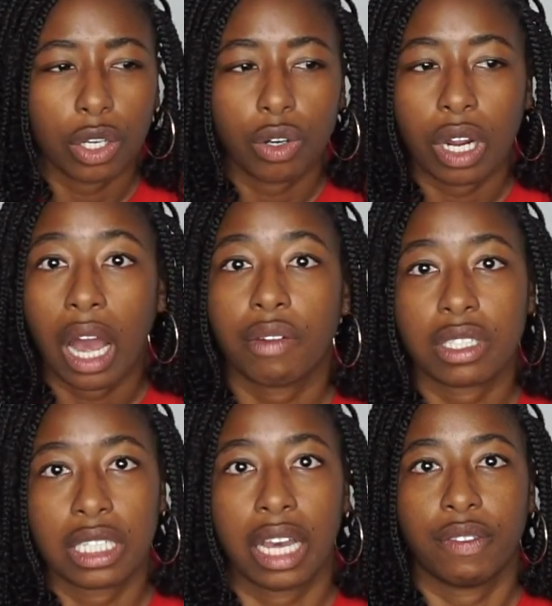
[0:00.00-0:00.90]
or
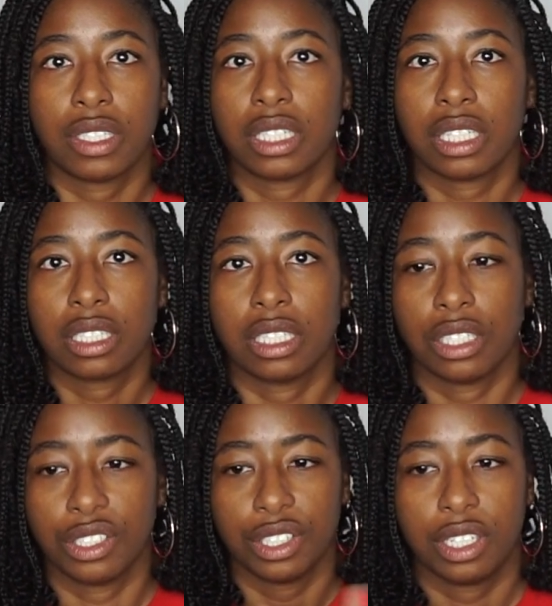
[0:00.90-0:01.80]
obviously having sex and
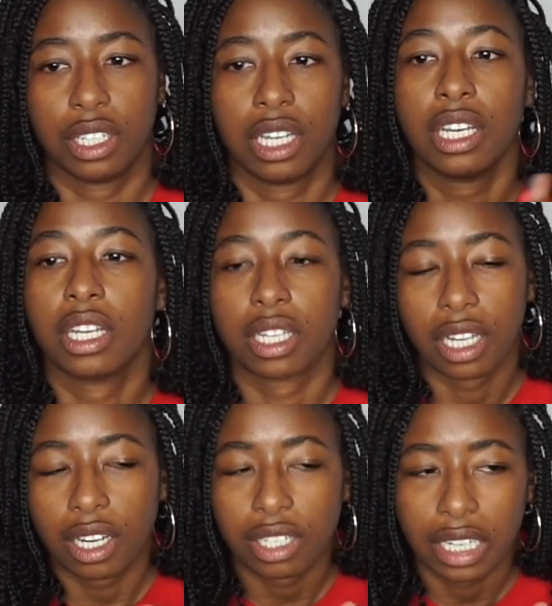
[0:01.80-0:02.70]
you're hitting
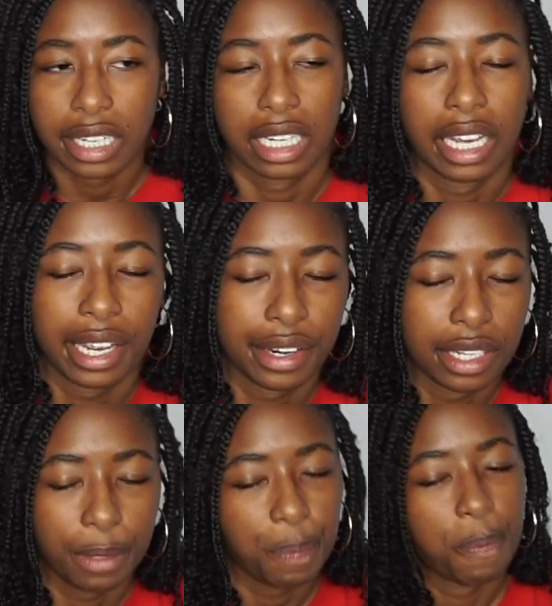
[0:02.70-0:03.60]
down there in the area.